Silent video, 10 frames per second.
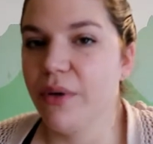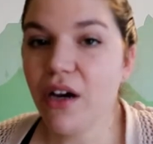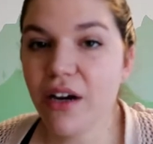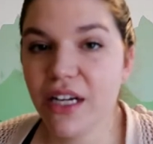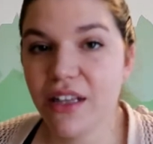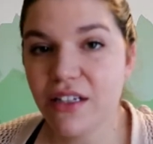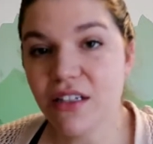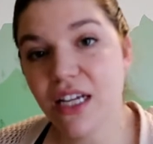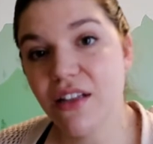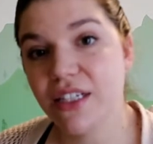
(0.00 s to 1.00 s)
We are getting that
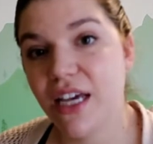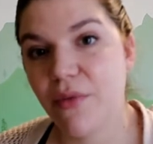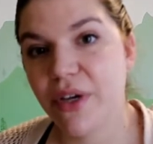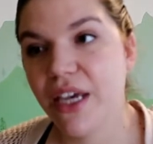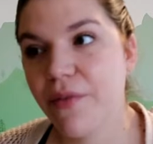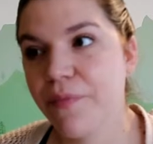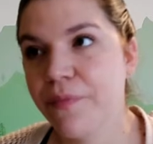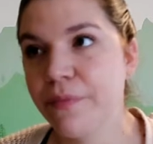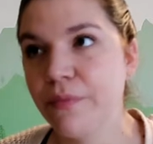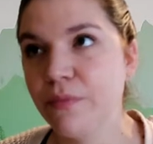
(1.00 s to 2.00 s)
tongue tie looked at. We can't,
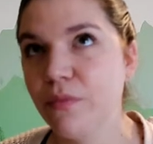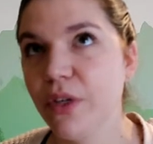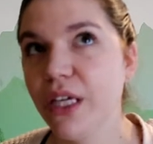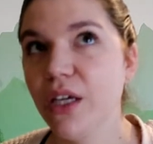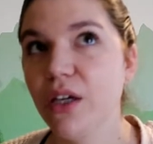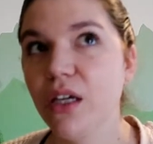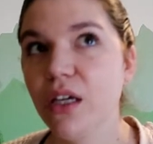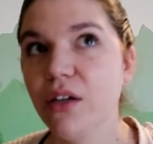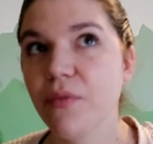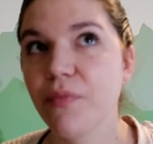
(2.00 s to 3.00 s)

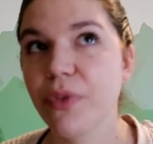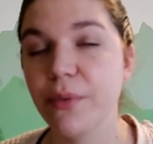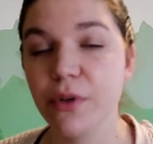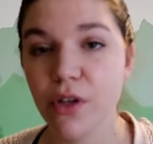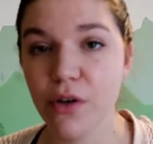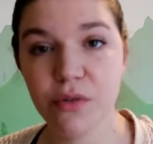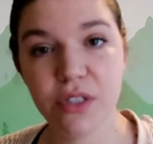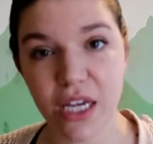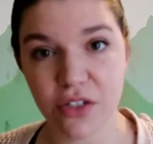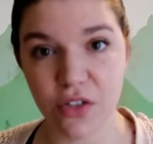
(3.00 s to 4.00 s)
we, they were
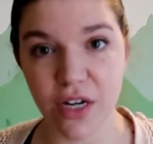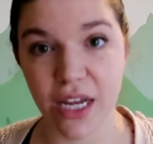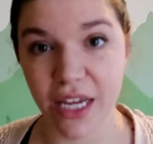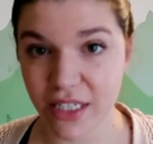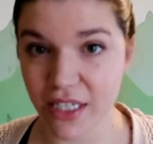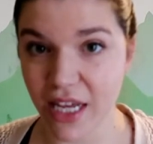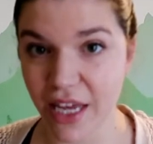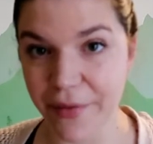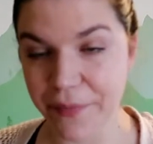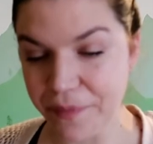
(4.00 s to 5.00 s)
closed yesterday and
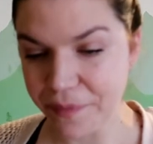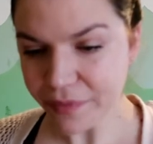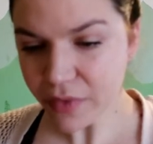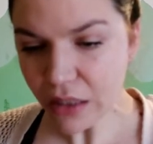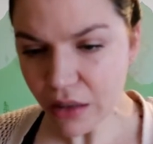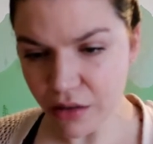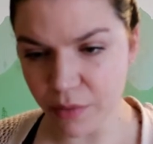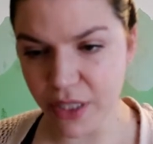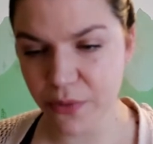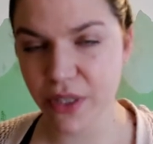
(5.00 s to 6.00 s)
today.
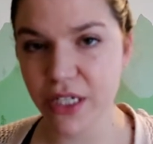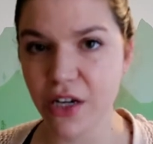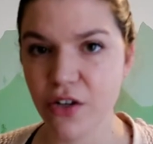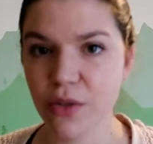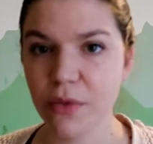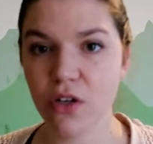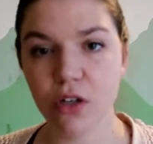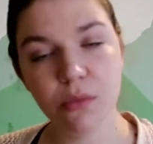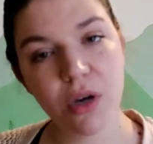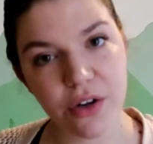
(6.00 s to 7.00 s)
The place we're gonna take her, so I'm gonna
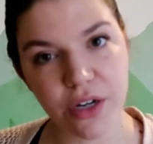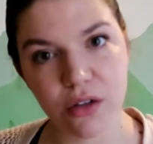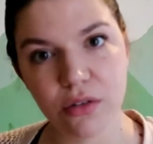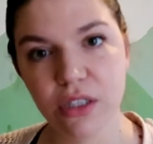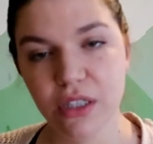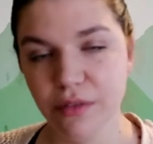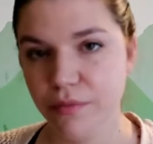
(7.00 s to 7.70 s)
call tomorrow.